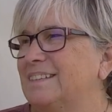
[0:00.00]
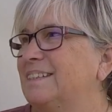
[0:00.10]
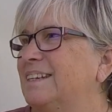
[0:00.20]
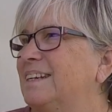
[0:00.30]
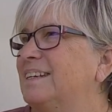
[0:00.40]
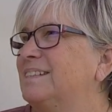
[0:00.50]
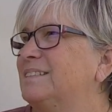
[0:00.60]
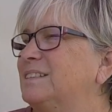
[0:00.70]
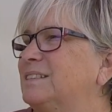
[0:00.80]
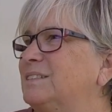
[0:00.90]

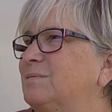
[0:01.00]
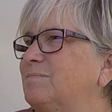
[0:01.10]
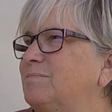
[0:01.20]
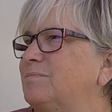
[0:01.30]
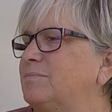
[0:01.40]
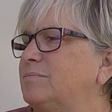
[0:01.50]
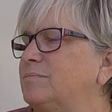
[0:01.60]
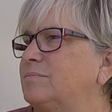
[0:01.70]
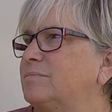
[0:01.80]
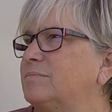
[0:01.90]

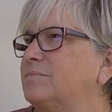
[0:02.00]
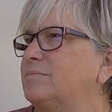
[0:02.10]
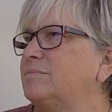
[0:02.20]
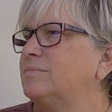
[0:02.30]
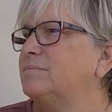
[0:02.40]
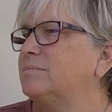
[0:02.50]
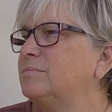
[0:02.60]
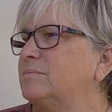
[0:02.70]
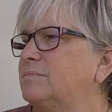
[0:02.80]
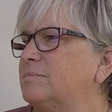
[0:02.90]

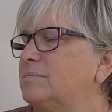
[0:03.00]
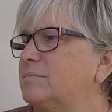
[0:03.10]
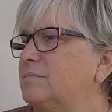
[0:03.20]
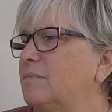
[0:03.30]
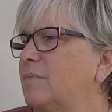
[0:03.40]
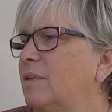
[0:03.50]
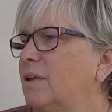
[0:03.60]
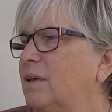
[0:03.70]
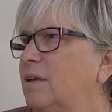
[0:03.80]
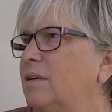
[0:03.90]

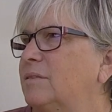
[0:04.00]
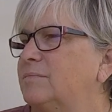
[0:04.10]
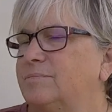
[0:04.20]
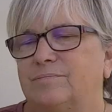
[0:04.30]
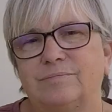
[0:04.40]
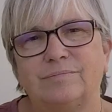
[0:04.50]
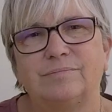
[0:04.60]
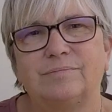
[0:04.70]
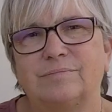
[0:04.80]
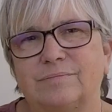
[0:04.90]

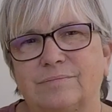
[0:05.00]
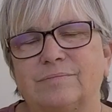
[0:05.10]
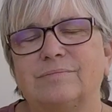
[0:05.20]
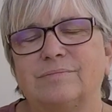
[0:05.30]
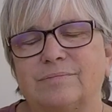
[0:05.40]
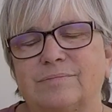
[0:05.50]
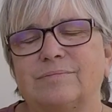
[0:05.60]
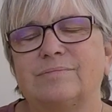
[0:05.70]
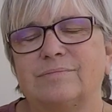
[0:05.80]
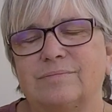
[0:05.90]

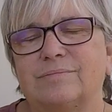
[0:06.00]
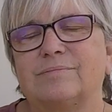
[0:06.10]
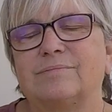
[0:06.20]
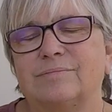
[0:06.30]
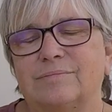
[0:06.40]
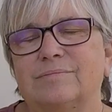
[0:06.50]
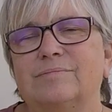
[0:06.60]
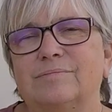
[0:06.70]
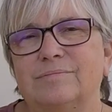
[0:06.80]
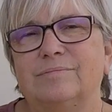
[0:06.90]

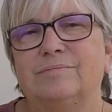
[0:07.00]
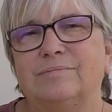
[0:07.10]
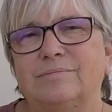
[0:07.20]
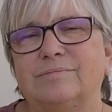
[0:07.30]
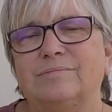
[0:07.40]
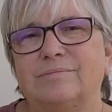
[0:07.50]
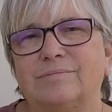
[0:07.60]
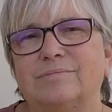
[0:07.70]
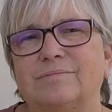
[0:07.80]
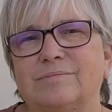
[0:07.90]
(not speaking)